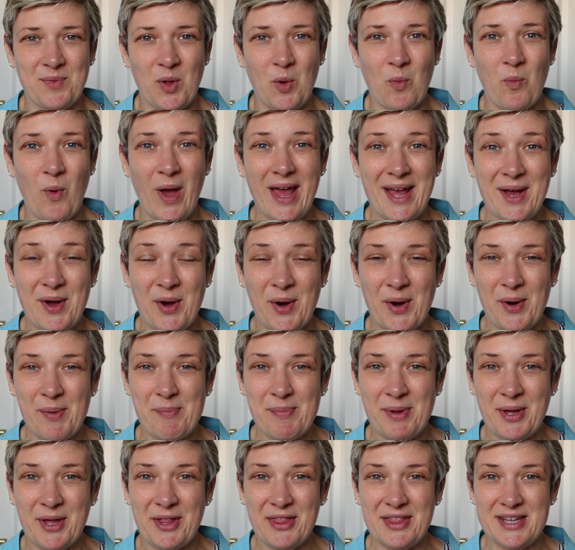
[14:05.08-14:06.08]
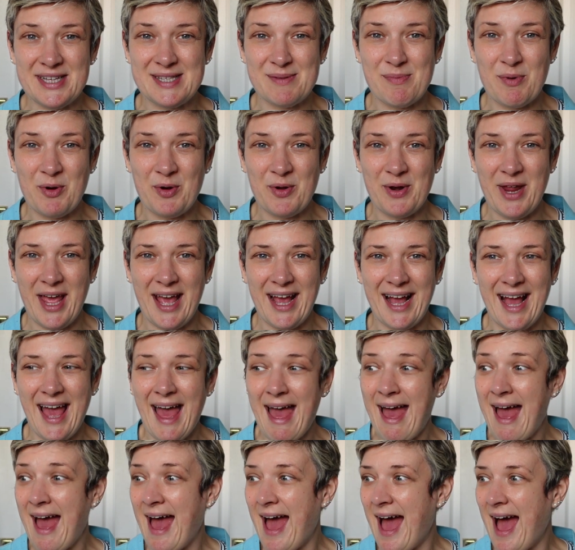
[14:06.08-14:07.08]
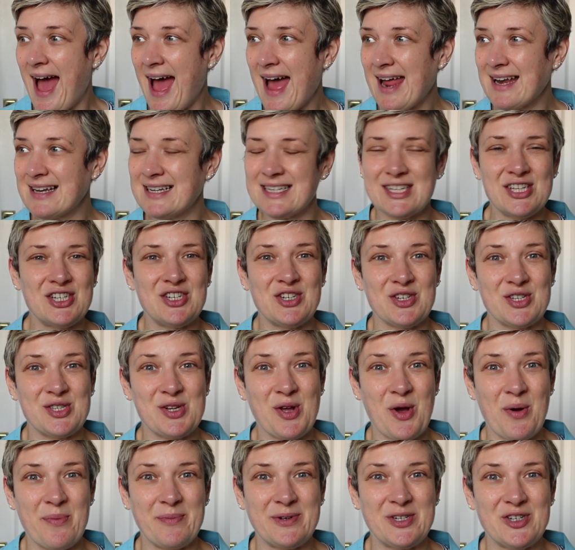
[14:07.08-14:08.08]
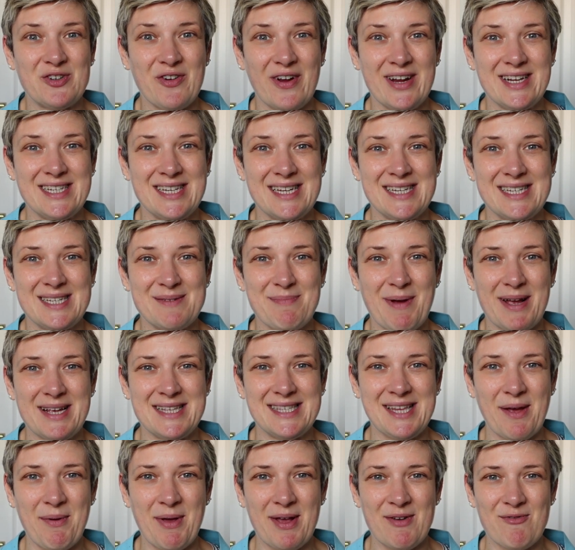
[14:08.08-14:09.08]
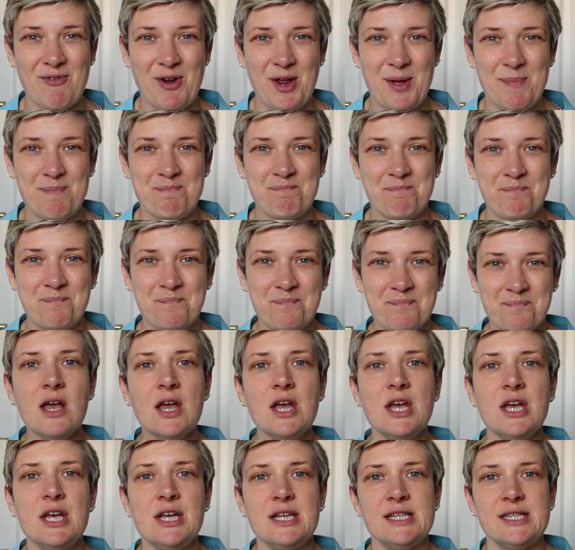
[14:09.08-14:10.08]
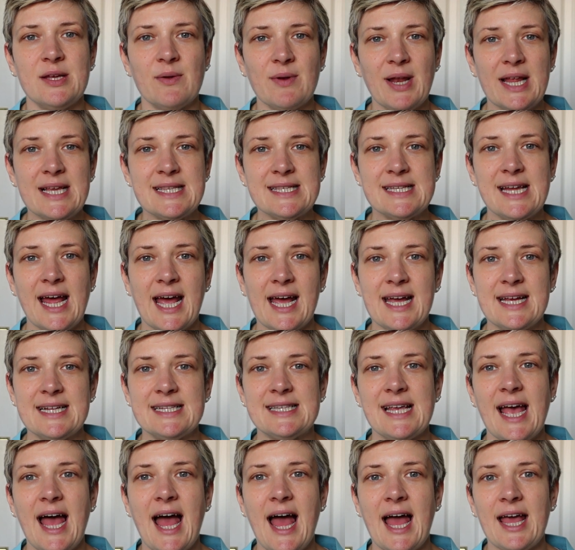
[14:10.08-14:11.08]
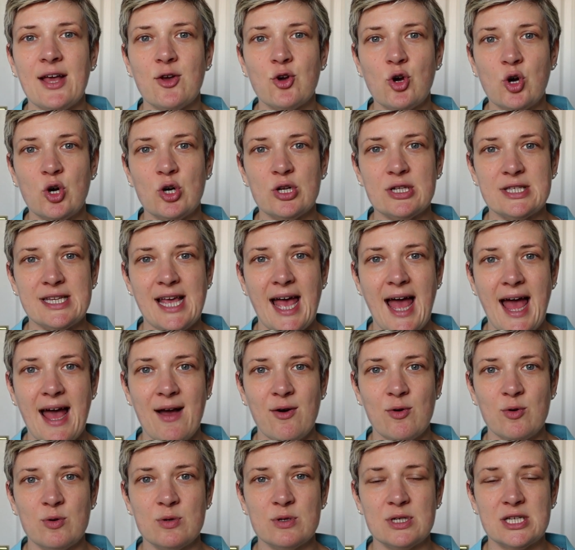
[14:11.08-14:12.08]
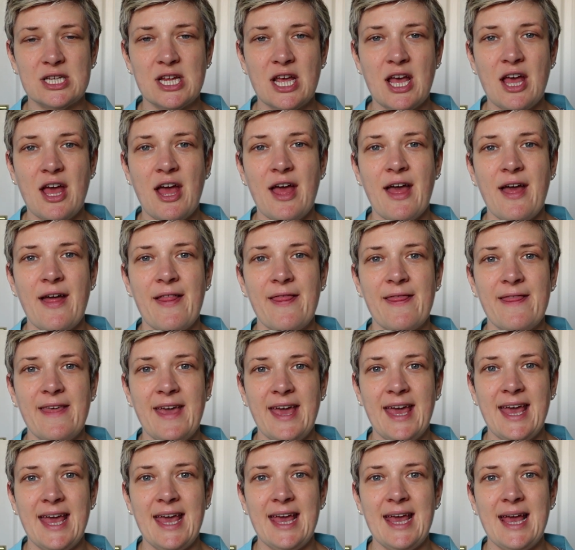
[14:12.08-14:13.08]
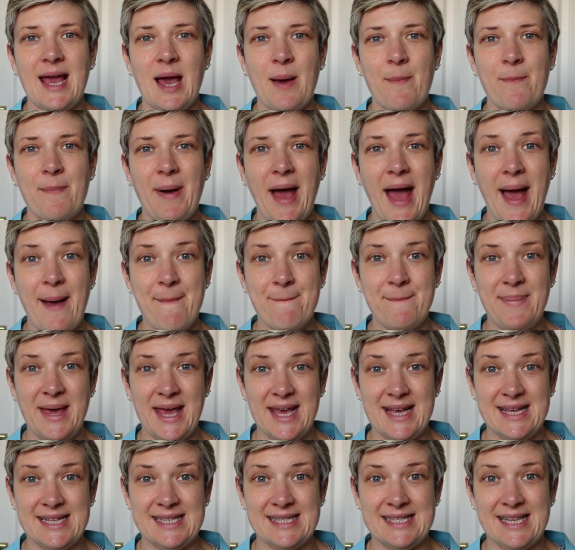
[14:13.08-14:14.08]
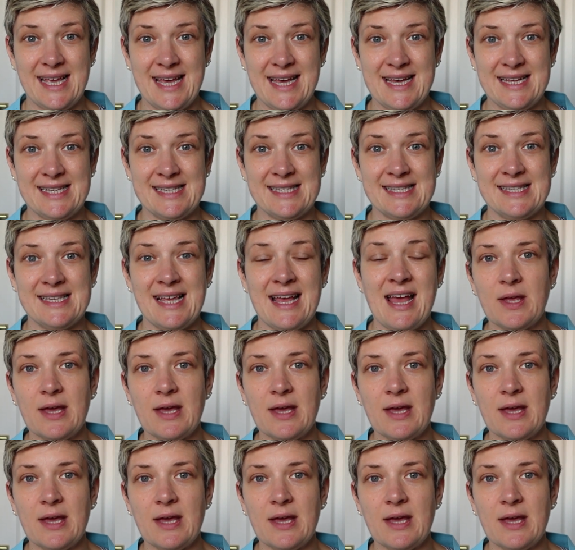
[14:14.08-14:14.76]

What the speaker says: wake up this morning and just come straight into my sewing room. So last night I cut out the pattern pieces,